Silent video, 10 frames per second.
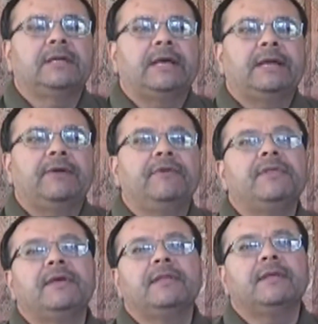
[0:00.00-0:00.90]
and
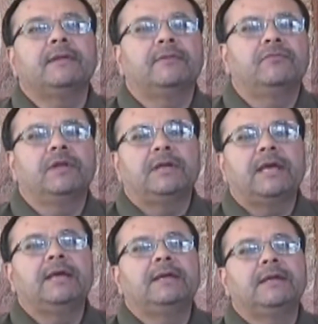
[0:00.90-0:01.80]
everything that the
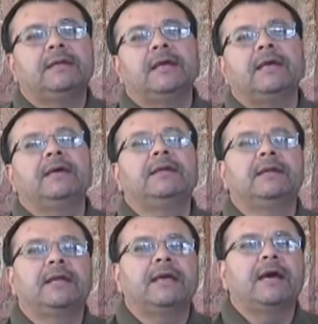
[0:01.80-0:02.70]
day in day in
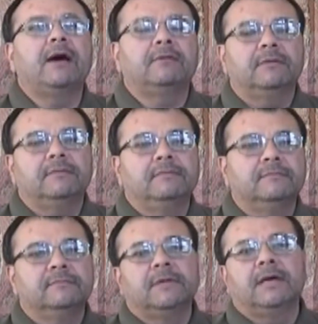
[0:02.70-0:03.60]
and day out
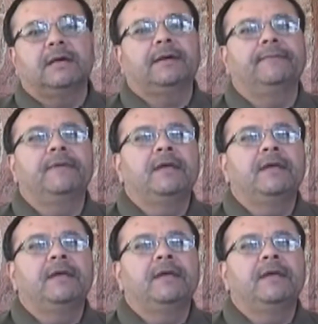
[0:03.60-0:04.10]
uh,